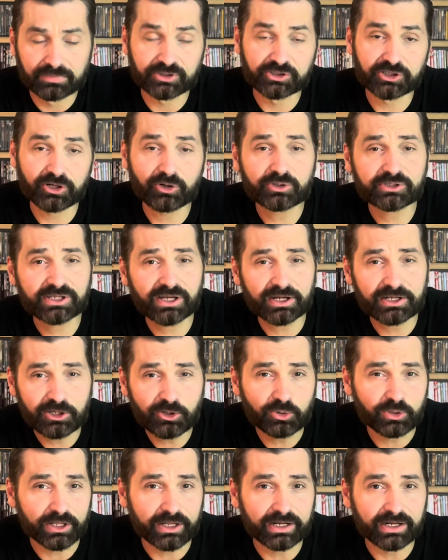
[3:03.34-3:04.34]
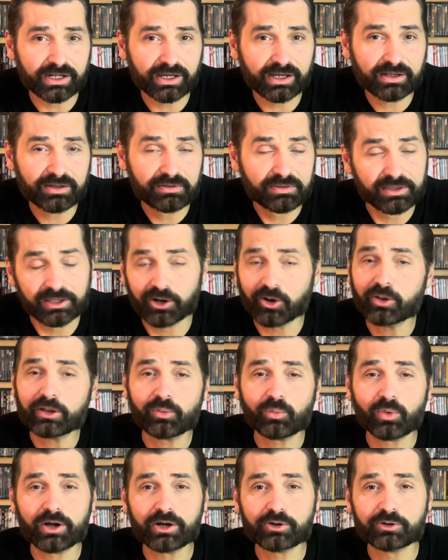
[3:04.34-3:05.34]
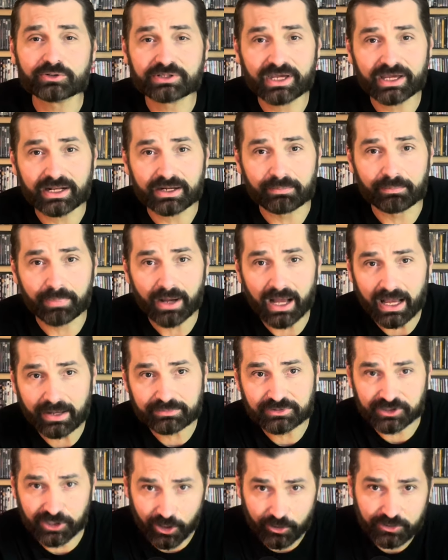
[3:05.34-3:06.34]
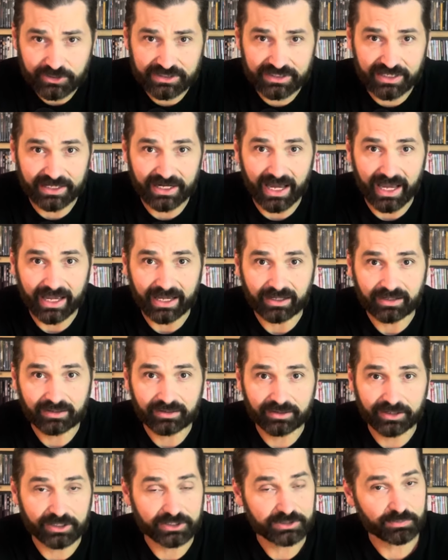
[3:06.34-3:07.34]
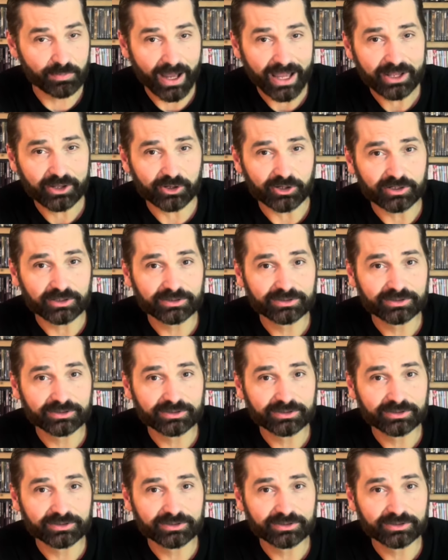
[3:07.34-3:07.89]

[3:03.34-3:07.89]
But joke's on you, Linda. The only one who's getting Bob's ghost tonight is Michael.